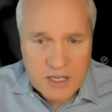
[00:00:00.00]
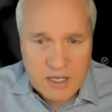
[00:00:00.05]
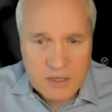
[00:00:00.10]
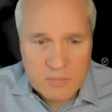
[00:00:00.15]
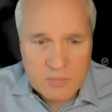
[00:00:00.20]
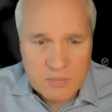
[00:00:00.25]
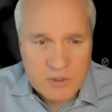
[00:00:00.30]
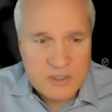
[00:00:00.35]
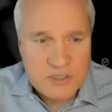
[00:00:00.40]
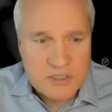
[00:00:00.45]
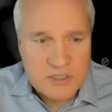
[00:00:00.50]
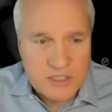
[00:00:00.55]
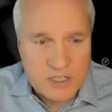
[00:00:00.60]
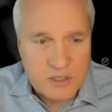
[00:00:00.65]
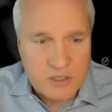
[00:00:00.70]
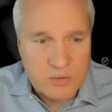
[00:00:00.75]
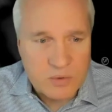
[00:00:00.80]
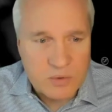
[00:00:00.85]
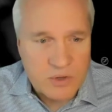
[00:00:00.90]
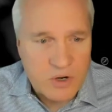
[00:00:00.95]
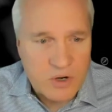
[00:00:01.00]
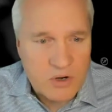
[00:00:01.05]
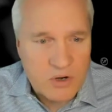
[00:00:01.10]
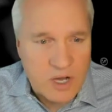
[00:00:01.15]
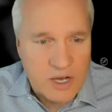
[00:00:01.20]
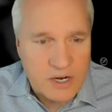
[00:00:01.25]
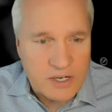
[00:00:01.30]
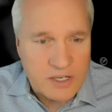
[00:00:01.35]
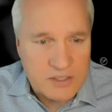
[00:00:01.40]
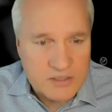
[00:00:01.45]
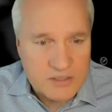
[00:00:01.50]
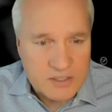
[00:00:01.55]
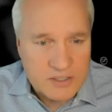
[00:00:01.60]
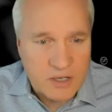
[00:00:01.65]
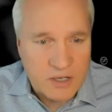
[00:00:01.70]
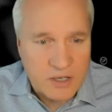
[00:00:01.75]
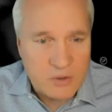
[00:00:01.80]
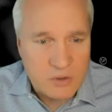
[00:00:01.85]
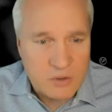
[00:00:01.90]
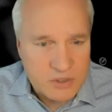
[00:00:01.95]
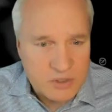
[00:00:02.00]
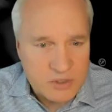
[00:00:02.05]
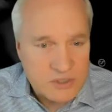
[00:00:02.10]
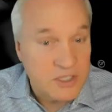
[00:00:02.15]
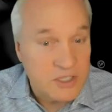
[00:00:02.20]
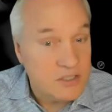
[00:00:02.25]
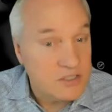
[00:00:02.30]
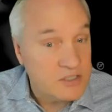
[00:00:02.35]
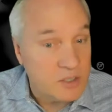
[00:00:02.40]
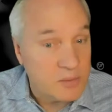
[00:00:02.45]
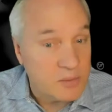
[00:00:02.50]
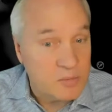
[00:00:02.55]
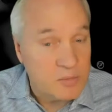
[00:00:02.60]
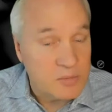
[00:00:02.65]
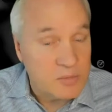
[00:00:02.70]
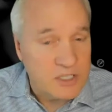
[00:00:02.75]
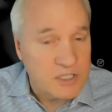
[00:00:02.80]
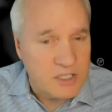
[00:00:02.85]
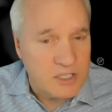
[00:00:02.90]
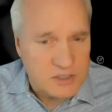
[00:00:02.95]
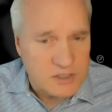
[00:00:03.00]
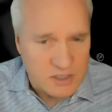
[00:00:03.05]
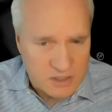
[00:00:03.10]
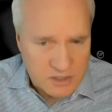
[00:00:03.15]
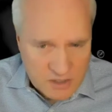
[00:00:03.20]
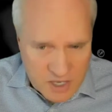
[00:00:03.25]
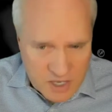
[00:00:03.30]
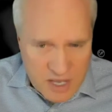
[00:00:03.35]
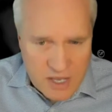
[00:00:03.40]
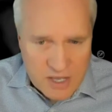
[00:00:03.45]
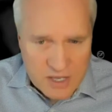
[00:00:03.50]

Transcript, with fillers: and please share with our audience how nutrition and supplementation